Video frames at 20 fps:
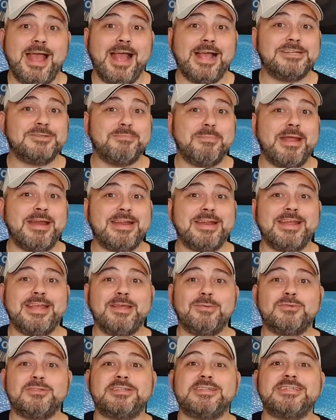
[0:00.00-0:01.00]
has meant
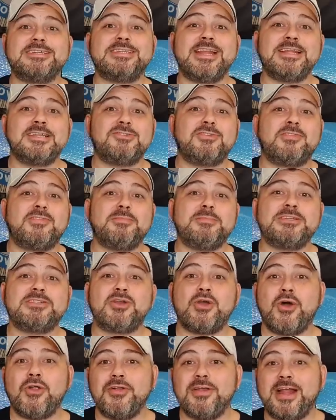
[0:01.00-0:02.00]
he was the centre of a
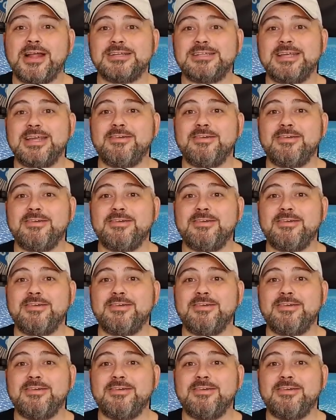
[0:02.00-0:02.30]
misconduct